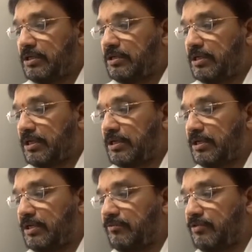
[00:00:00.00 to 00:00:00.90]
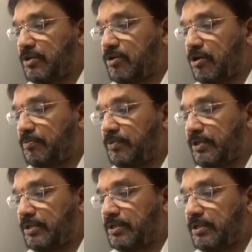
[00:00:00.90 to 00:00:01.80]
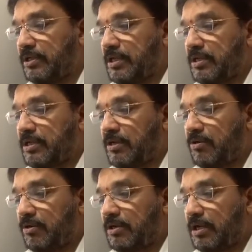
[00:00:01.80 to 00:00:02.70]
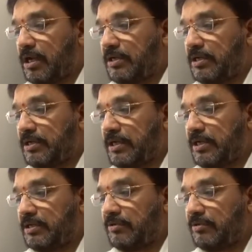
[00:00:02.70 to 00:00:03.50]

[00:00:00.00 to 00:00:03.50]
that if the corporation cannot undertake the